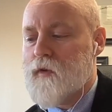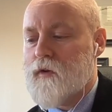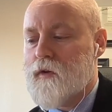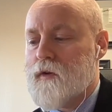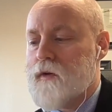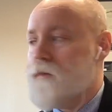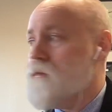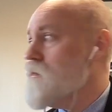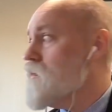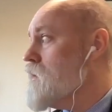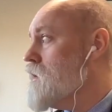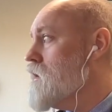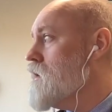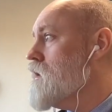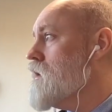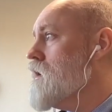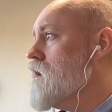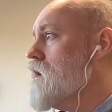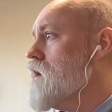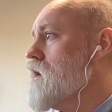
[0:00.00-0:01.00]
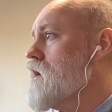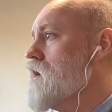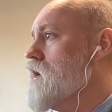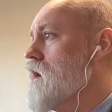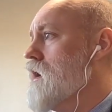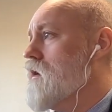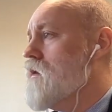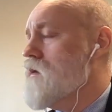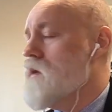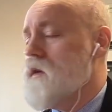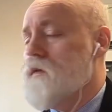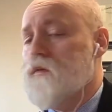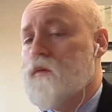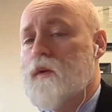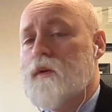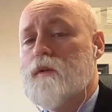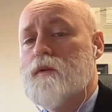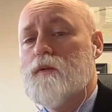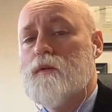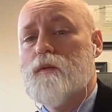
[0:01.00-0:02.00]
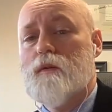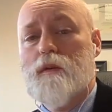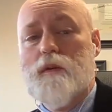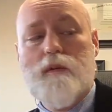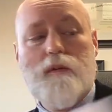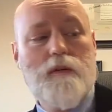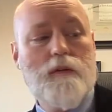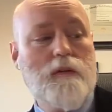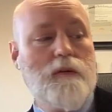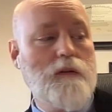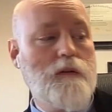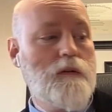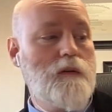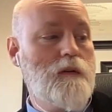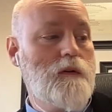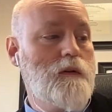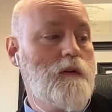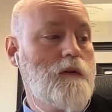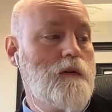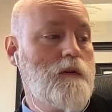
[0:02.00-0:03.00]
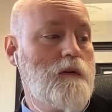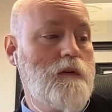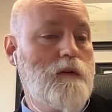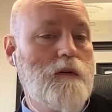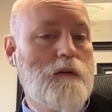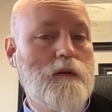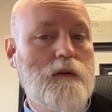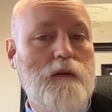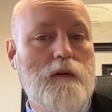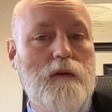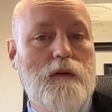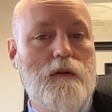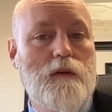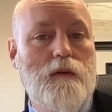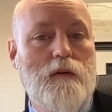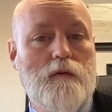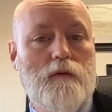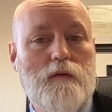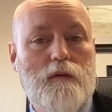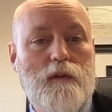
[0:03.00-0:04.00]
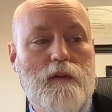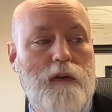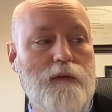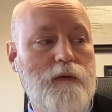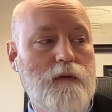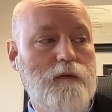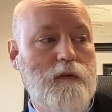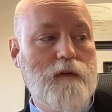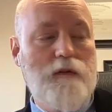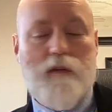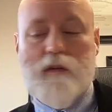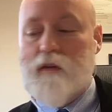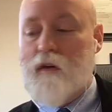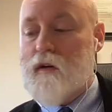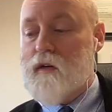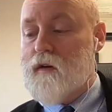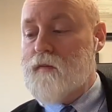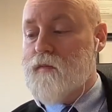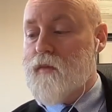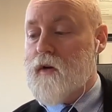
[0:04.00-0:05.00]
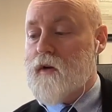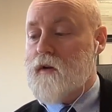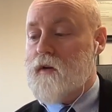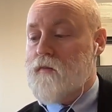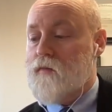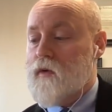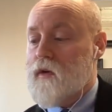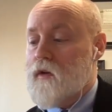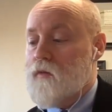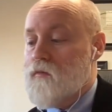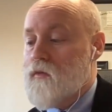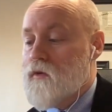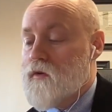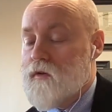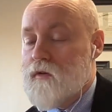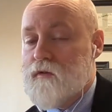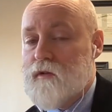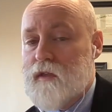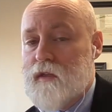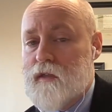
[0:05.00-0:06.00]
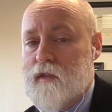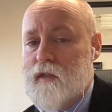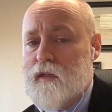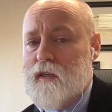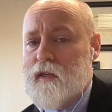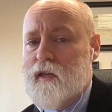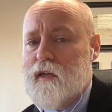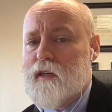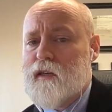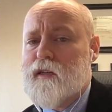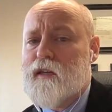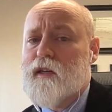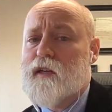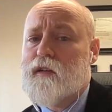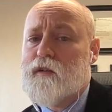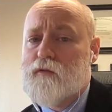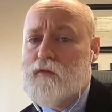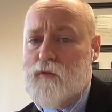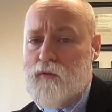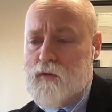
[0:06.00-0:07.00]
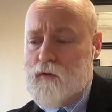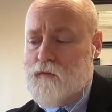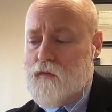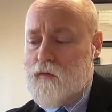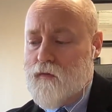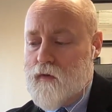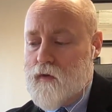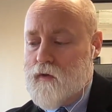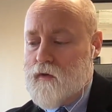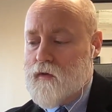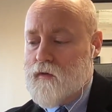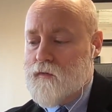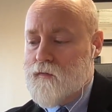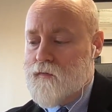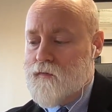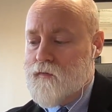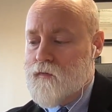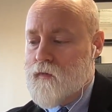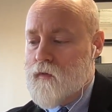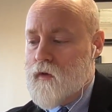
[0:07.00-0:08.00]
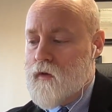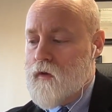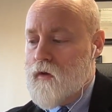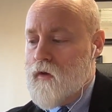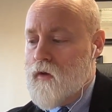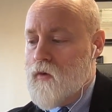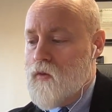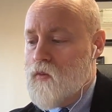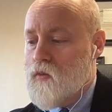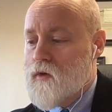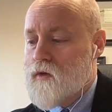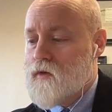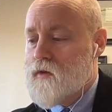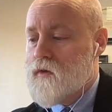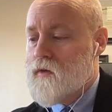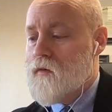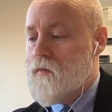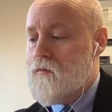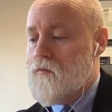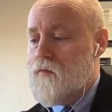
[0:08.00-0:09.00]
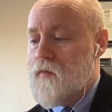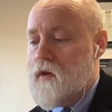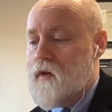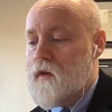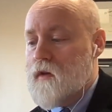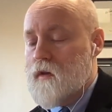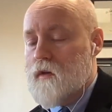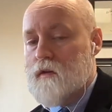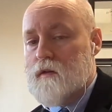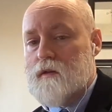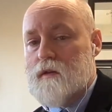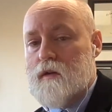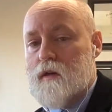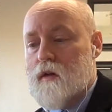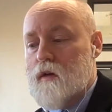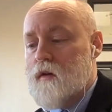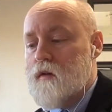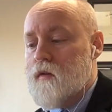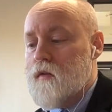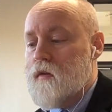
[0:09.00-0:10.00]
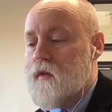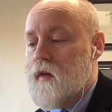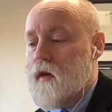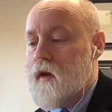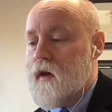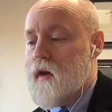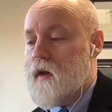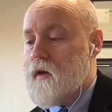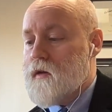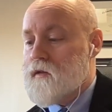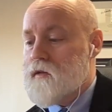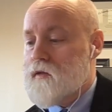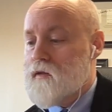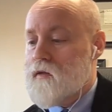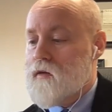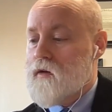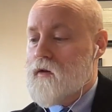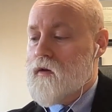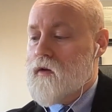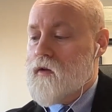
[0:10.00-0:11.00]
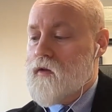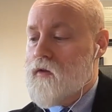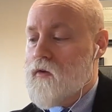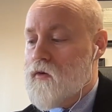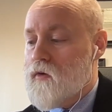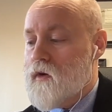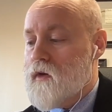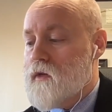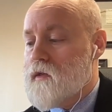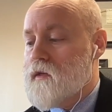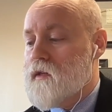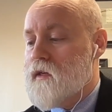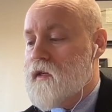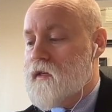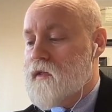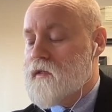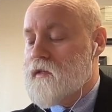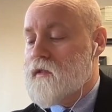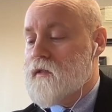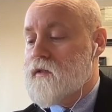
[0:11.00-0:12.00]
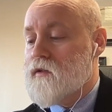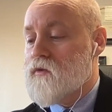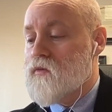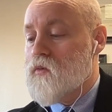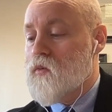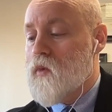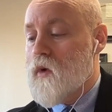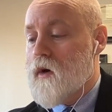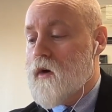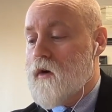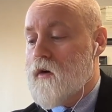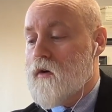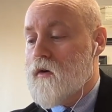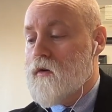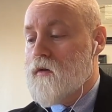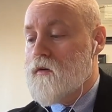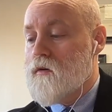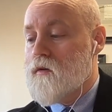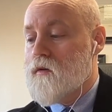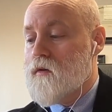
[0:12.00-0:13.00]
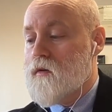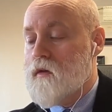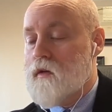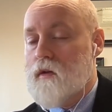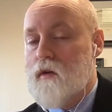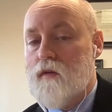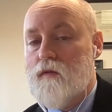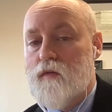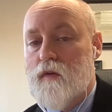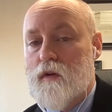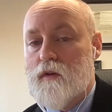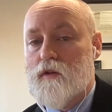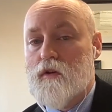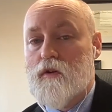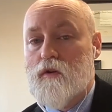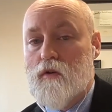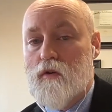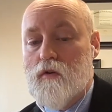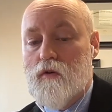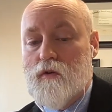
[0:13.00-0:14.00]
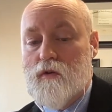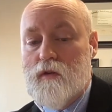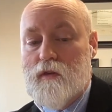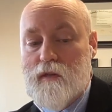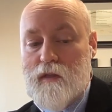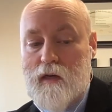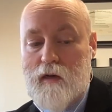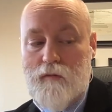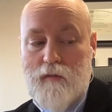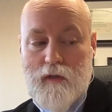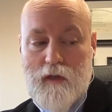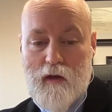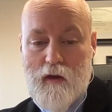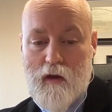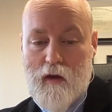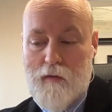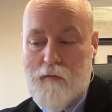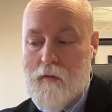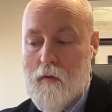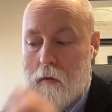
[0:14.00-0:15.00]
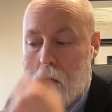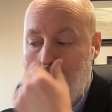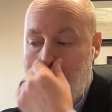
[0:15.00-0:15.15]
Okay? Now, if we do this a little differently, let's talk about it being a mutually inclusive event, which means that there is an instance where the events occur at the same time.